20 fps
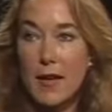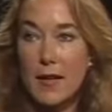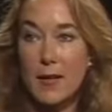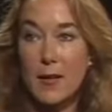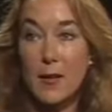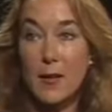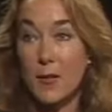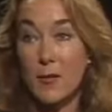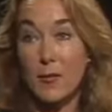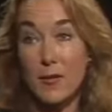
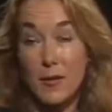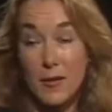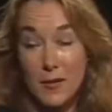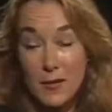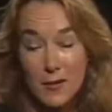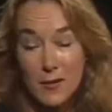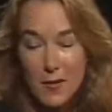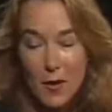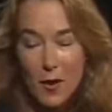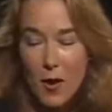you know
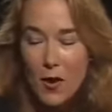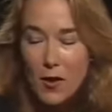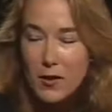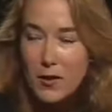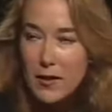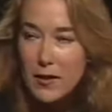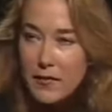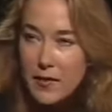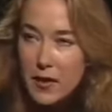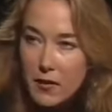
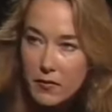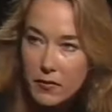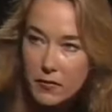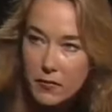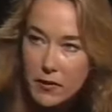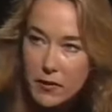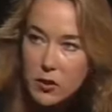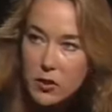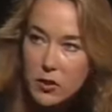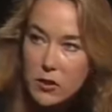hardly
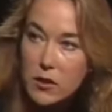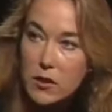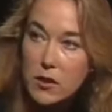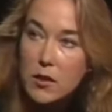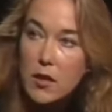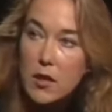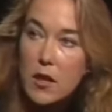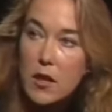self-sufficient.